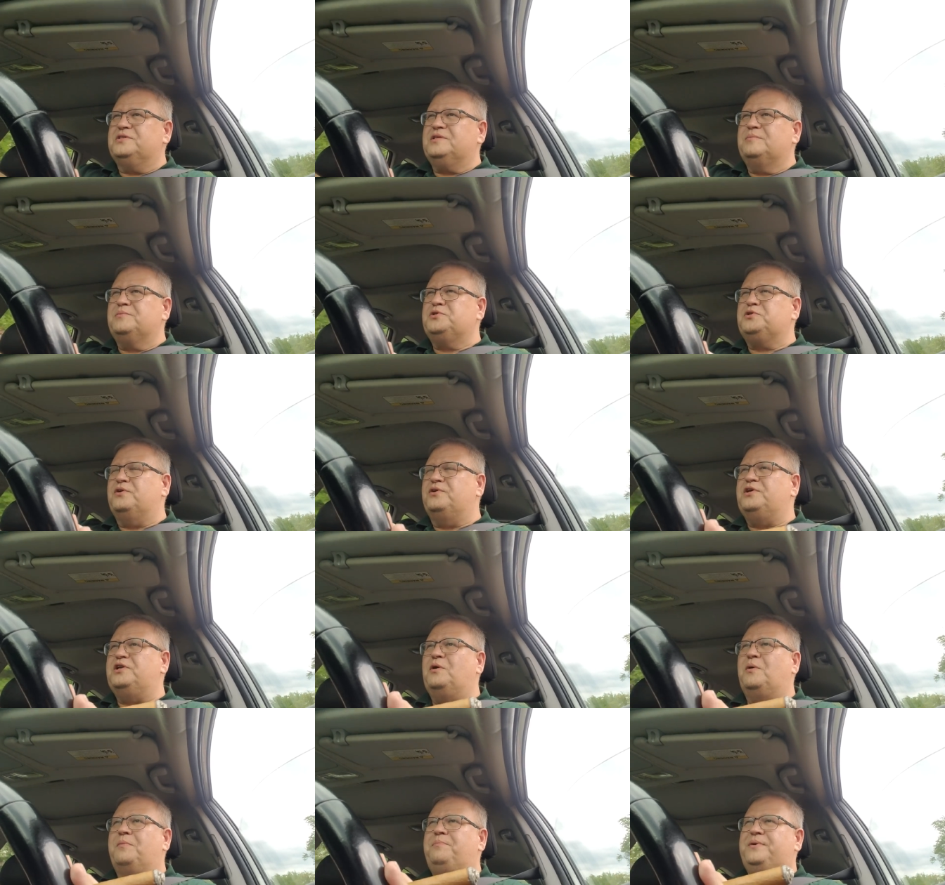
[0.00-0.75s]
I'm sure you
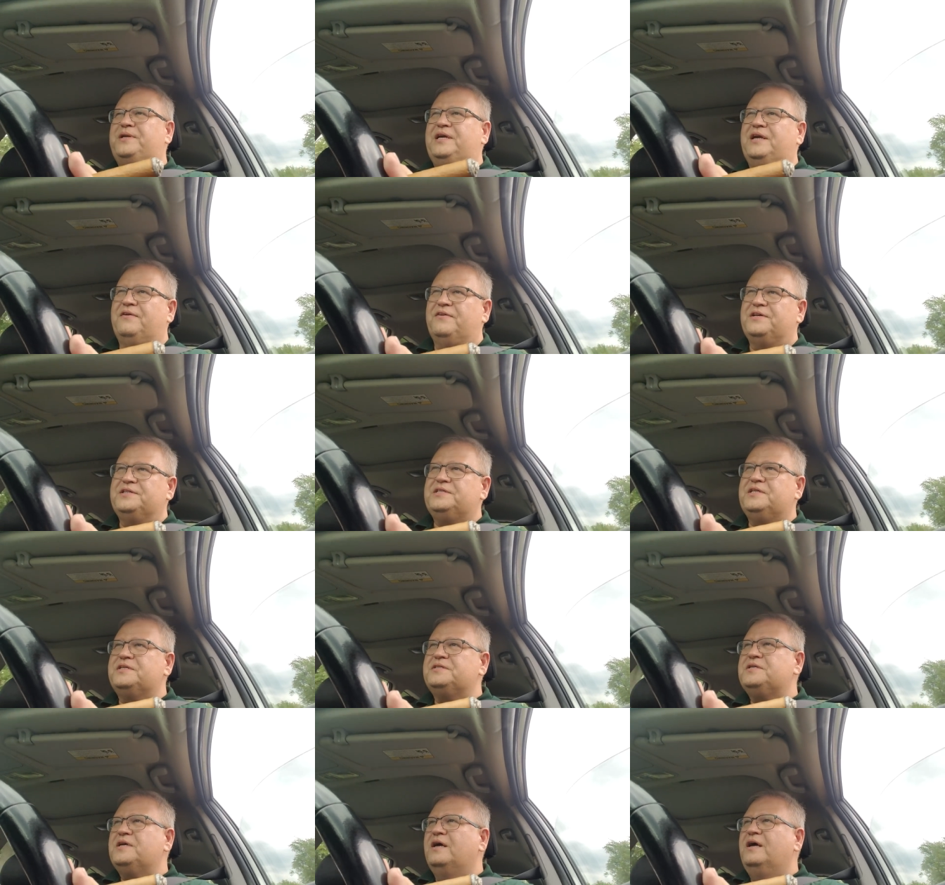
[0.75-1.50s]
know what Panera's
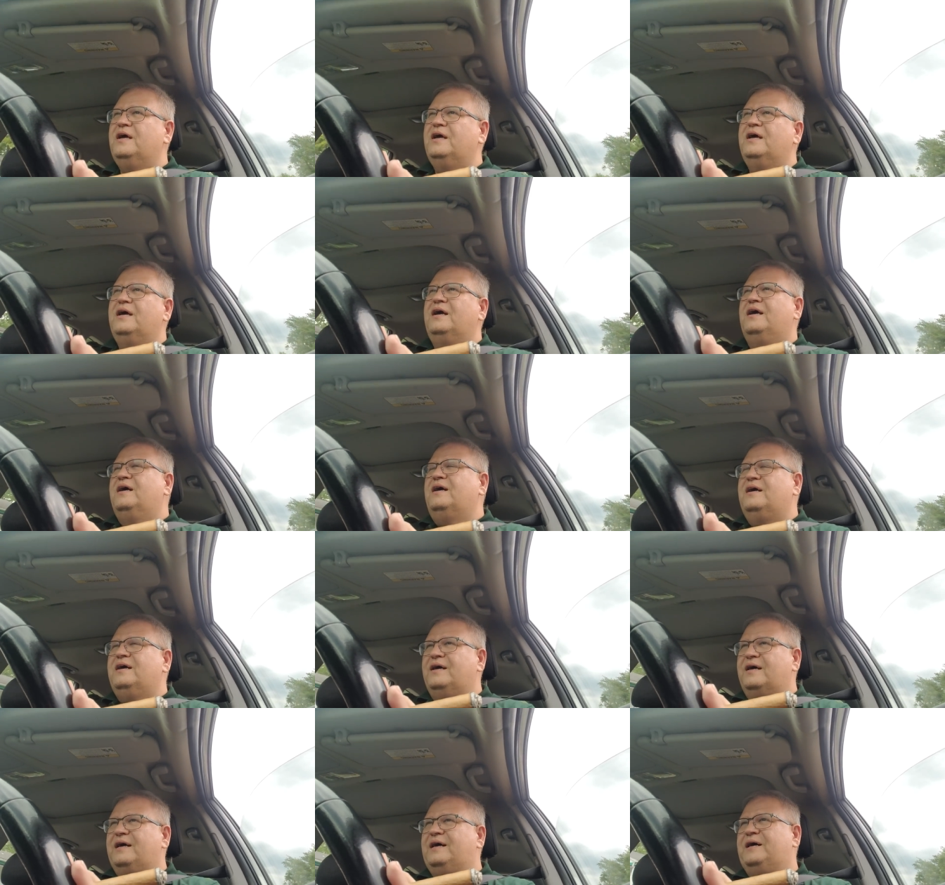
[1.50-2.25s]
is.
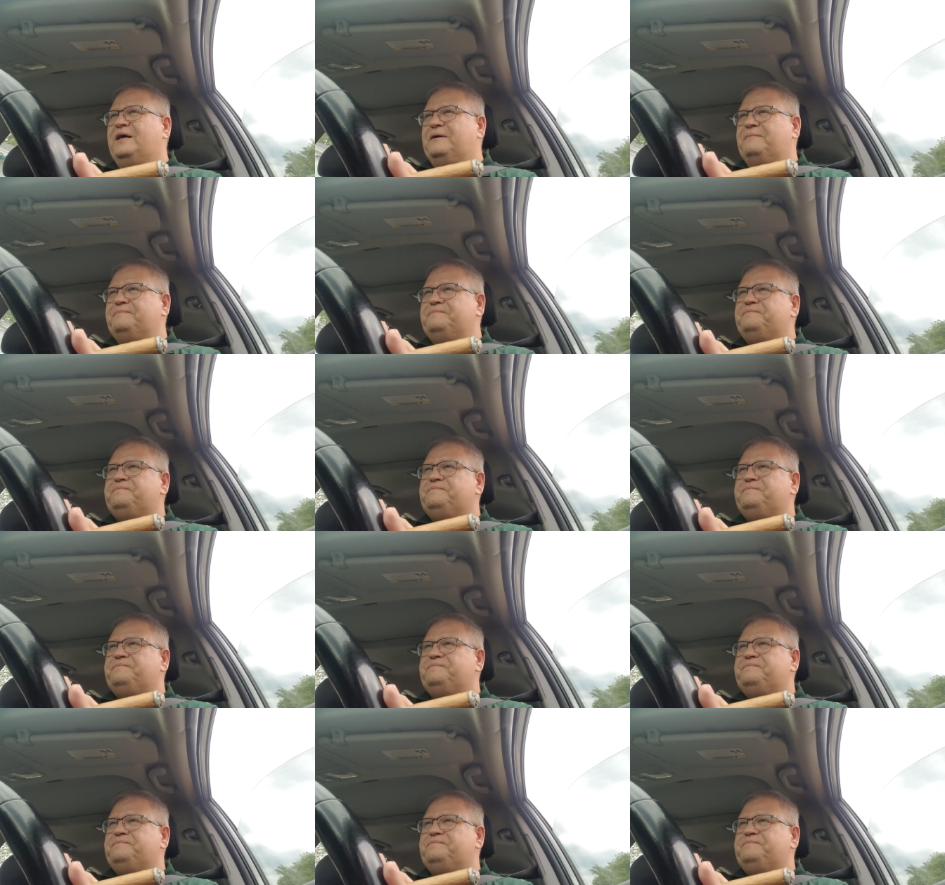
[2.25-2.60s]
Um,